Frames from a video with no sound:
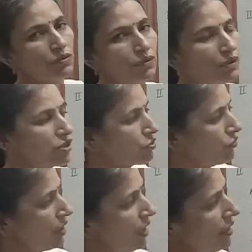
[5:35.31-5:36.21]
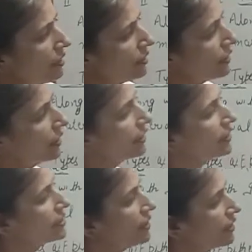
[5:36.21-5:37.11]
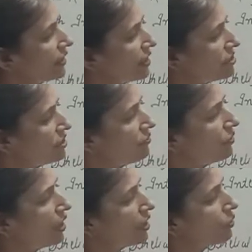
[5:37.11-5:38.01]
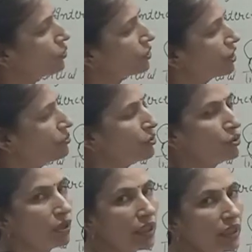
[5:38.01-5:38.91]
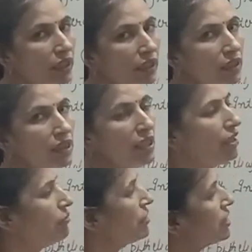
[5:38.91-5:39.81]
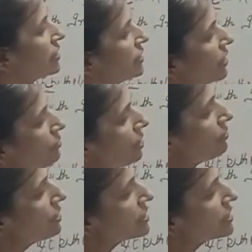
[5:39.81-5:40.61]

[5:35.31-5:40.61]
First of all, it is arranged in one or the more layer, means there may be a